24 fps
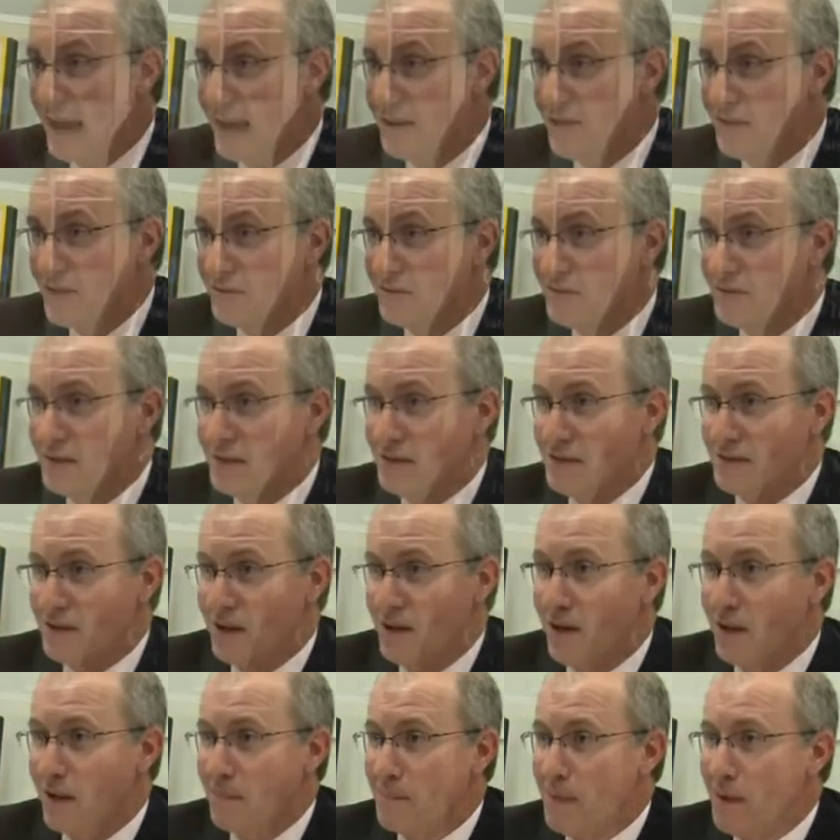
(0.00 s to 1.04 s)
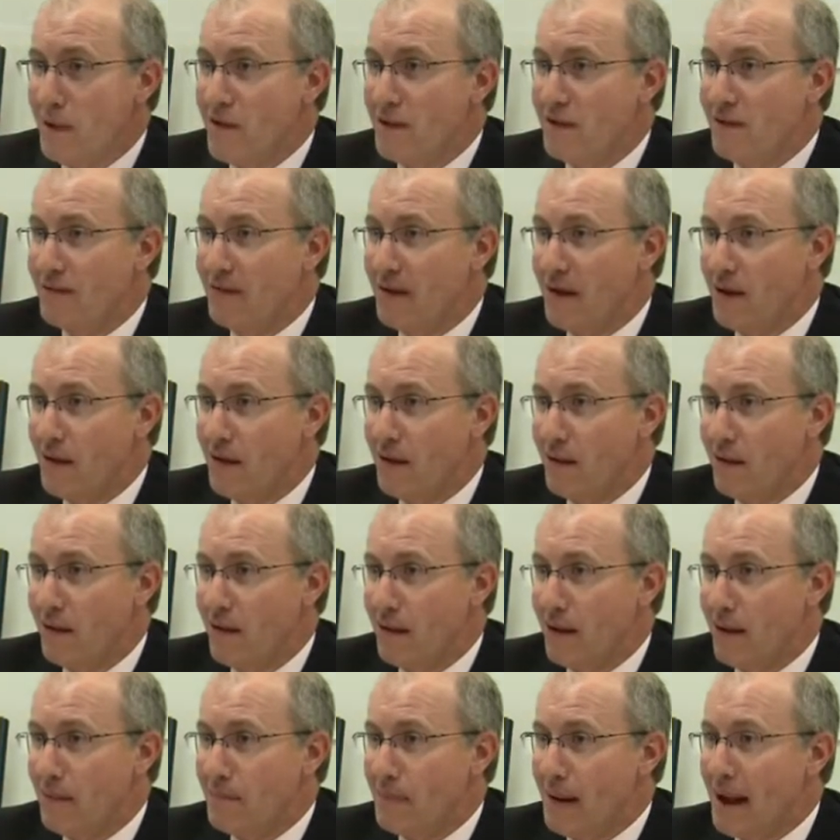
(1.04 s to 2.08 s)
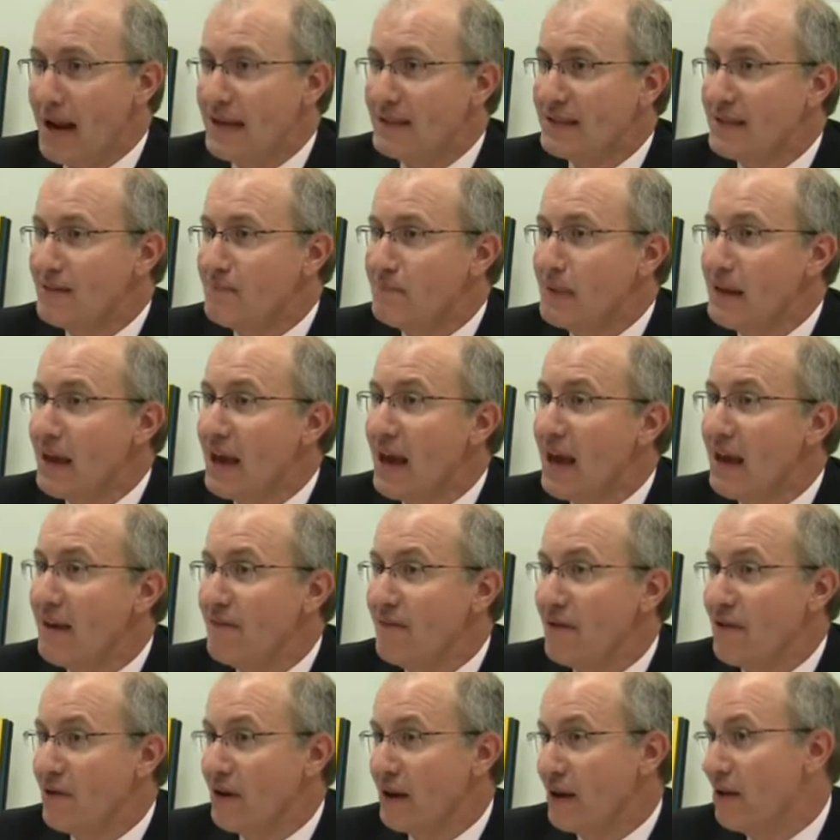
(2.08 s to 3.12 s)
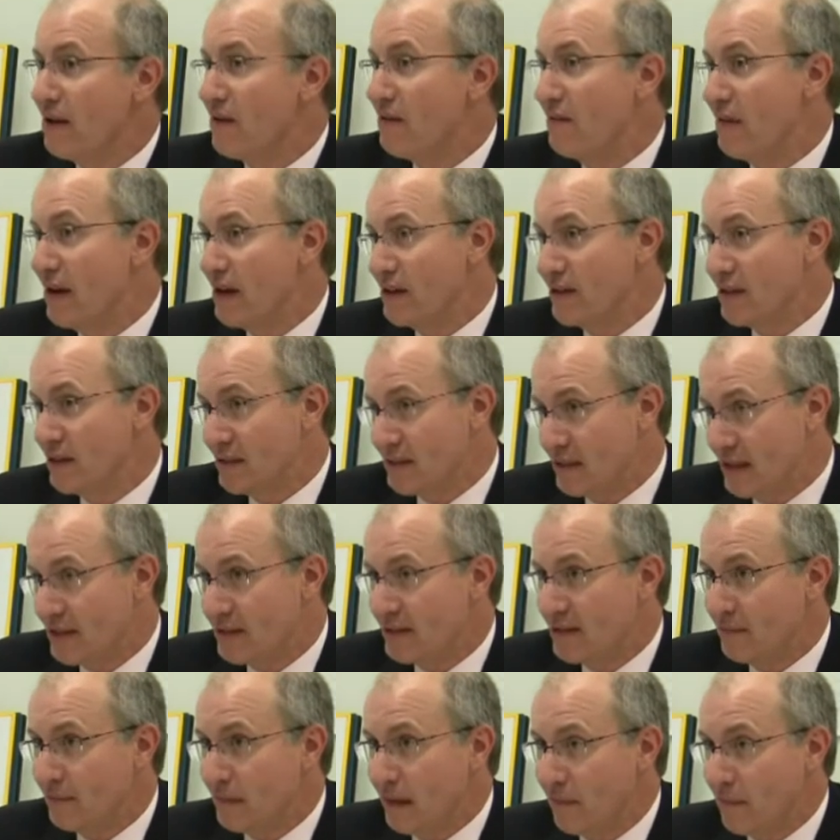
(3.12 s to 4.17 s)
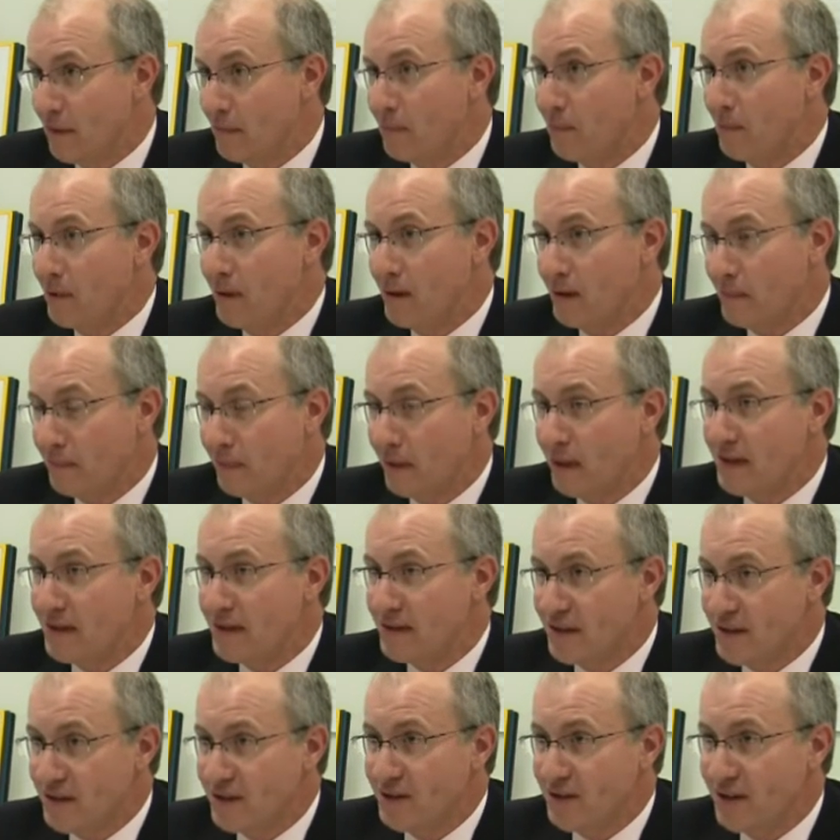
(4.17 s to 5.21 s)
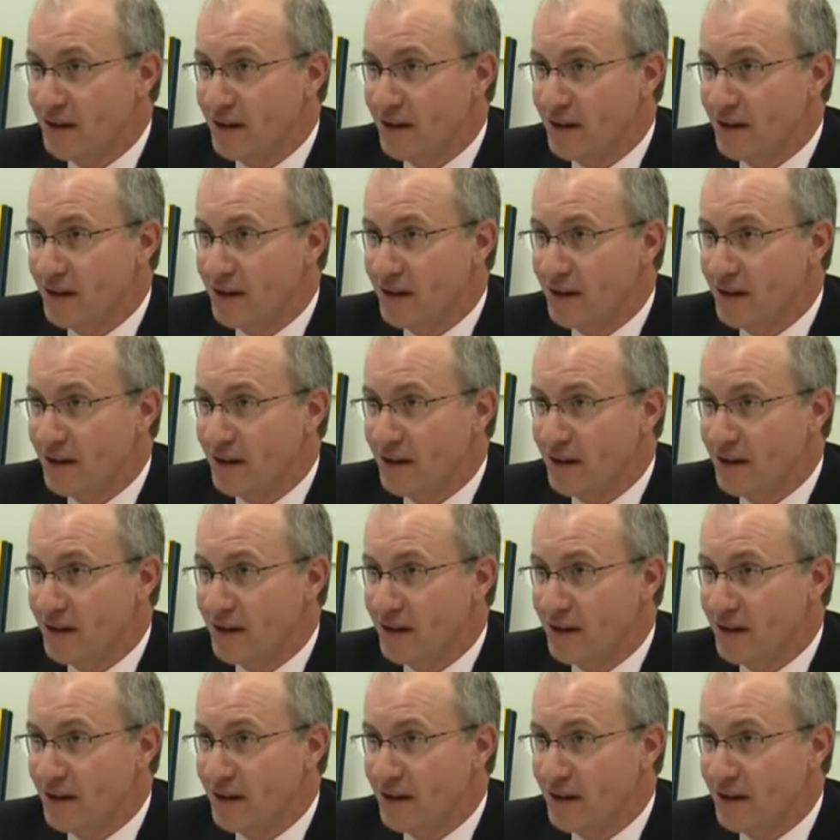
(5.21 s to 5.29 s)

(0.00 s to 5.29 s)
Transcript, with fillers: of IDs and, and lanyards is all part of our uh, positive behavior and